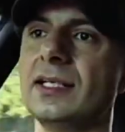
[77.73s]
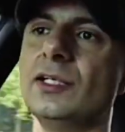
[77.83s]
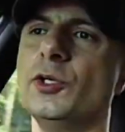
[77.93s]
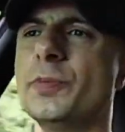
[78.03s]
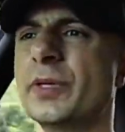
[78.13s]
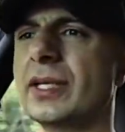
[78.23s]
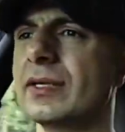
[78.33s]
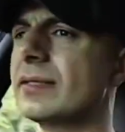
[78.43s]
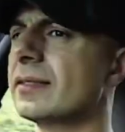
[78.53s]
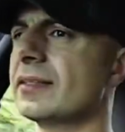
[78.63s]

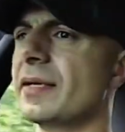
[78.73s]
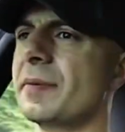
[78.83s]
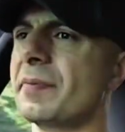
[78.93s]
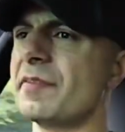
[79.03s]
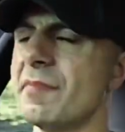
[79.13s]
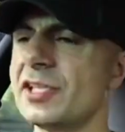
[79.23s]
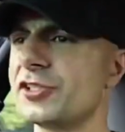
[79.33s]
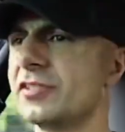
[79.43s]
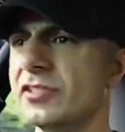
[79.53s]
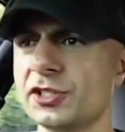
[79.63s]
lubricant that people have
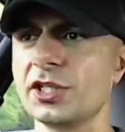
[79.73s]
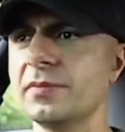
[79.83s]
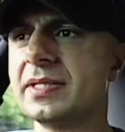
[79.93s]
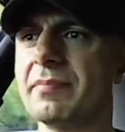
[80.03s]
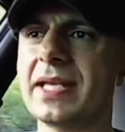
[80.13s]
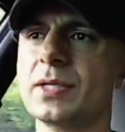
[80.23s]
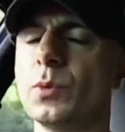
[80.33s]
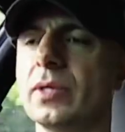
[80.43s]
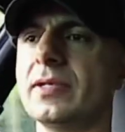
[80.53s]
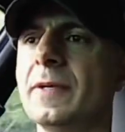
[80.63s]
mentioned, the German make
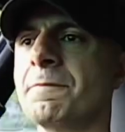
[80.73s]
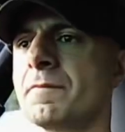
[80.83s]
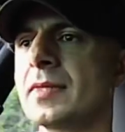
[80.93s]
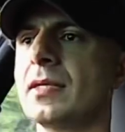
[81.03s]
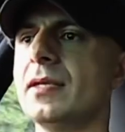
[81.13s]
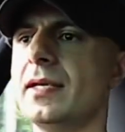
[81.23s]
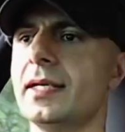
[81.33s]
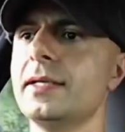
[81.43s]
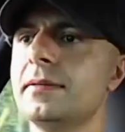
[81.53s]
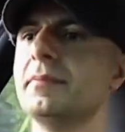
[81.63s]
one,
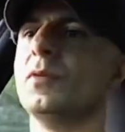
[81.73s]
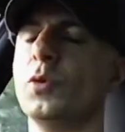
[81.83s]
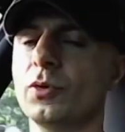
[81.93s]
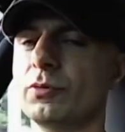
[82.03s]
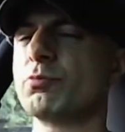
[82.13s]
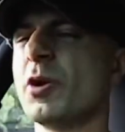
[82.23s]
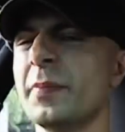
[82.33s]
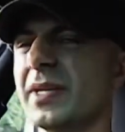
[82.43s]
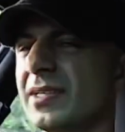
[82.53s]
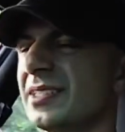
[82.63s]
or
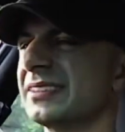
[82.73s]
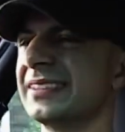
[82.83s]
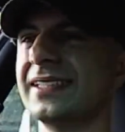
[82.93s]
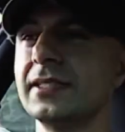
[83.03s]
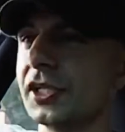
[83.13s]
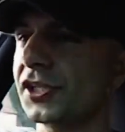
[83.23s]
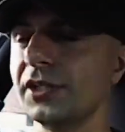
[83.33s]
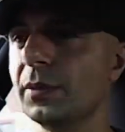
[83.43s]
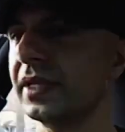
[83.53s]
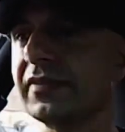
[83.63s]
rubber
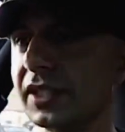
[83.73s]
conditioner, whatever it's